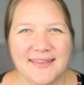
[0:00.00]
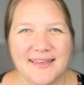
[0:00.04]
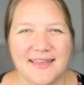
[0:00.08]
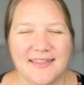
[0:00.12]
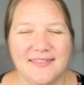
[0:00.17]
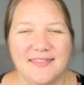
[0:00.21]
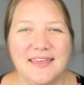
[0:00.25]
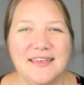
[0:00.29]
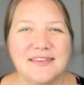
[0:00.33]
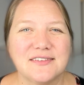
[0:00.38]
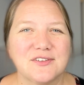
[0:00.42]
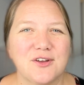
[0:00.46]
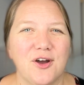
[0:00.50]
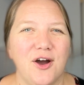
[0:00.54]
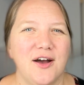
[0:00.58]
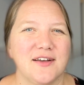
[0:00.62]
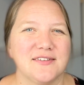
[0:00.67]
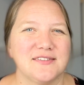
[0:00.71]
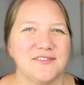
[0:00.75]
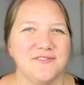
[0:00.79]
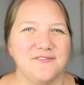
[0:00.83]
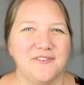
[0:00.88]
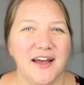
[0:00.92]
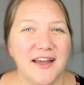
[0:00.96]
These
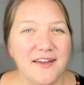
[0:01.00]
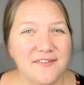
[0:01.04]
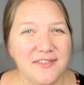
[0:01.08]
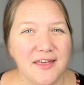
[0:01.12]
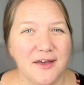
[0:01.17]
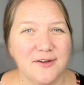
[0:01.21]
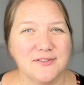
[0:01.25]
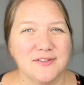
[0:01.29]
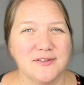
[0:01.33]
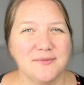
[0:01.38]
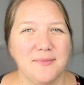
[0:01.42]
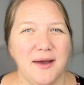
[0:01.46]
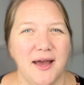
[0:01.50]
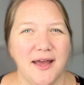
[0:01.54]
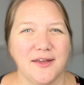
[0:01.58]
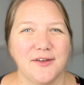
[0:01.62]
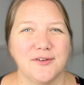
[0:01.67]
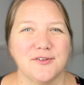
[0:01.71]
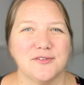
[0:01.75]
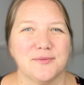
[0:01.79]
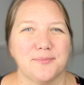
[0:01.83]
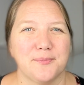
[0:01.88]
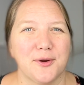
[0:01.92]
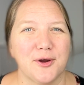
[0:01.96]
cost 5,000
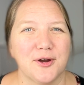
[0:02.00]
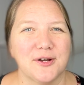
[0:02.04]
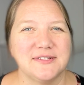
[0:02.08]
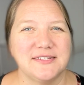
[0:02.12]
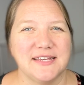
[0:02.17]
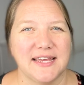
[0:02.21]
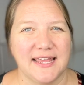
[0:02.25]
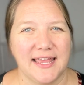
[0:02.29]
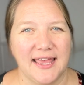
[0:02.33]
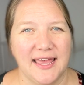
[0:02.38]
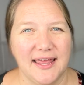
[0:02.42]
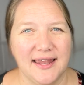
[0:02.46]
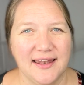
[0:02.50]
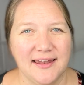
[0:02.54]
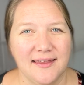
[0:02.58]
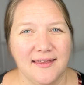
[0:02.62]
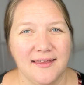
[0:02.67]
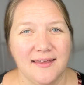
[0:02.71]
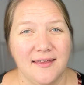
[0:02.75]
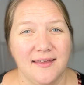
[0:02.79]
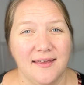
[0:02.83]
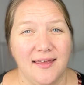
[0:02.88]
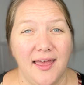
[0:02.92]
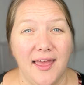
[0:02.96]
miles per ticket,
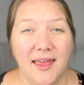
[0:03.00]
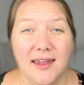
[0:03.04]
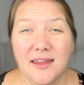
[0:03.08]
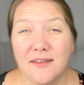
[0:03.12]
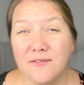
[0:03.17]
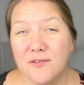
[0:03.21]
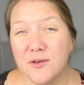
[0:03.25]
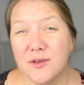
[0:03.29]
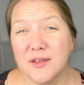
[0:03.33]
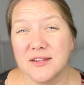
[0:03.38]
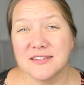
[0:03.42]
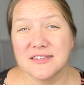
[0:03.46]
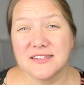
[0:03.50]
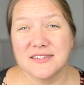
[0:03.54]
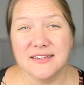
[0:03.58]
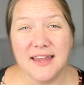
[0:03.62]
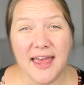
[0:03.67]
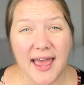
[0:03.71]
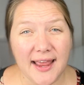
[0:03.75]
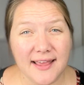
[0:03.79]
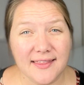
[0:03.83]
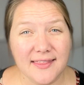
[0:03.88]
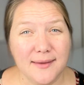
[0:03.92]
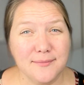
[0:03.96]
and if you can
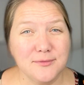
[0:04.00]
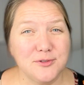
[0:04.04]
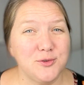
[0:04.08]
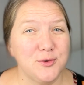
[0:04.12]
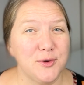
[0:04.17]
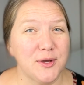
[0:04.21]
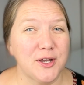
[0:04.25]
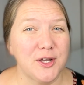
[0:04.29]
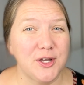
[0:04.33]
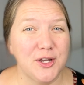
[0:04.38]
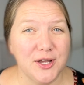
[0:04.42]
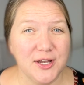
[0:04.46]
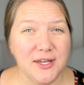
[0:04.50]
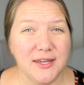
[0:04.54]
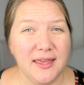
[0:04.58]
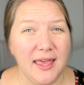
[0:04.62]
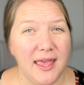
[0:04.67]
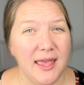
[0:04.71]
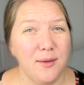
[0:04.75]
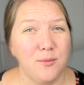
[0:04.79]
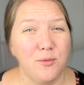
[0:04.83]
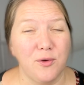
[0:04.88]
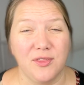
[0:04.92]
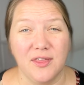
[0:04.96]
snag them to a good
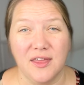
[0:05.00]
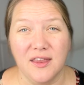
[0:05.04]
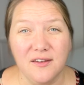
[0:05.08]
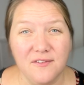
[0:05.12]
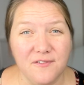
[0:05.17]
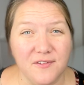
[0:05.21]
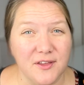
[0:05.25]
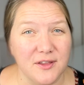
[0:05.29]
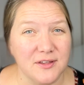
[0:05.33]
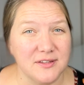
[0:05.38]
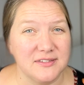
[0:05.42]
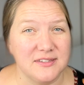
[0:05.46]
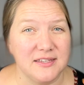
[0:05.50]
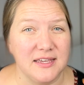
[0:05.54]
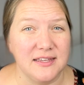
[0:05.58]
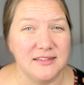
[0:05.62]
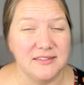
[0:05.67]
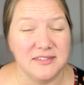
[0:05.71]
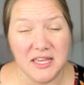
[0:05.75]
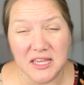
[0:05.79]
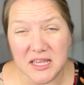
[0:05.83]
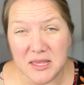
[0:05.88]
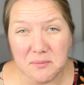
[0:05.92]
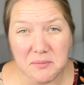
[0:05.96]
game with infield
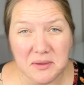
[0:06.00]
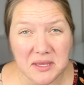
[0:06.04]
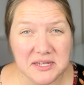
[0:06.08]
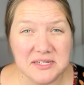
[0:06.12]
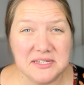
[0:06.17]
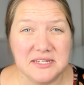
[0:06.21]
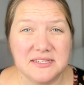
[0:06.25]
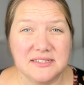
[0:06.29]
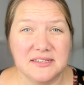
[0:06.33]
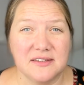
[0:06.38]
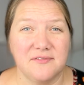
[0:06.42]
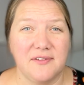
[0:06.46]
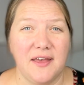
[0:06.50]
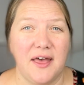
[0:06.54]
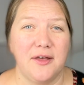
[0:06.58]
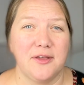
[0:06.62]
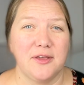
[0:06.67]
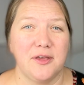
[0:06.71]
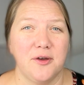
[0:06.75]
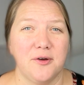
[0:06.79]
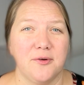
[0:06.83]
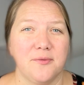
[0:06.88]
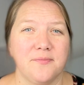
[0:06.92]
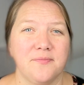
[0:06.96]
seats, it can be a decent
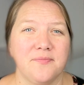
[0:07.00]
value.